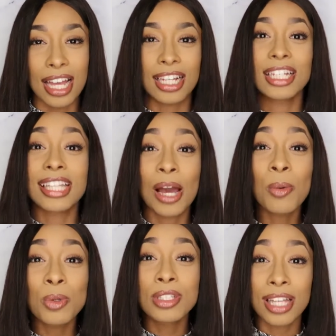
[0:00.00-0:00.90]
because that
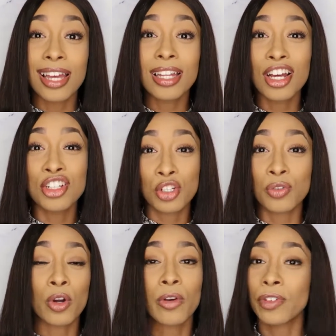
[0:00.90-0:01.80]
will set a
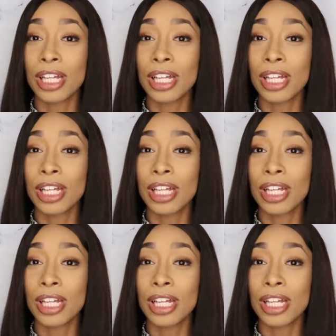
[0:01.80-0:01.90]
server off.